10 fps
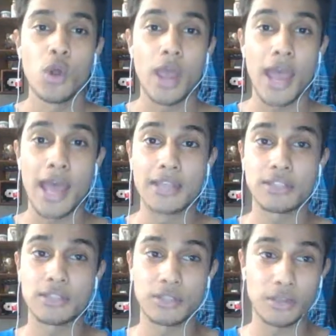
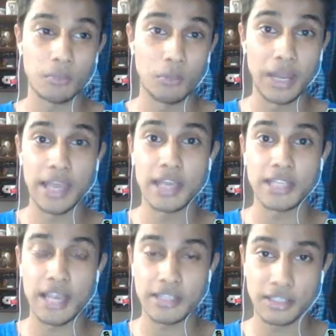as
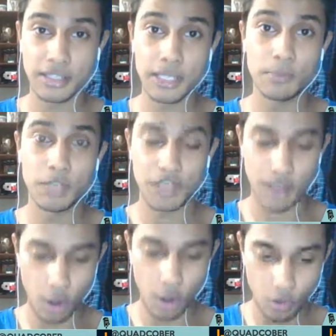players, as a team, but
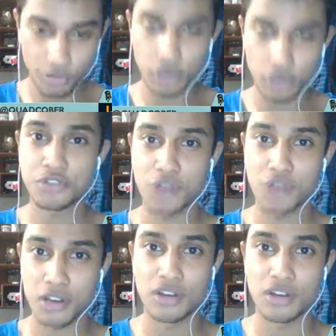overall
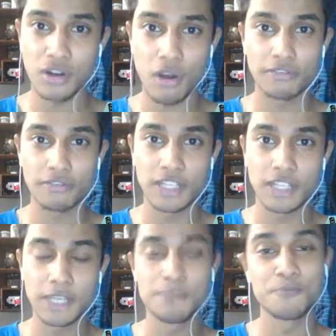structure of the
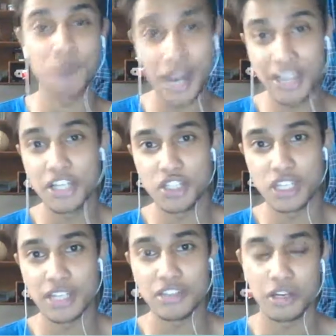team might
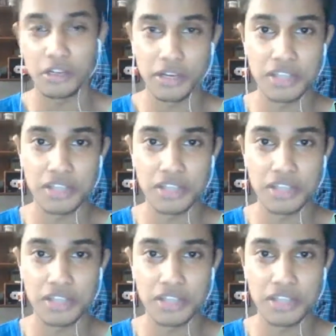change under his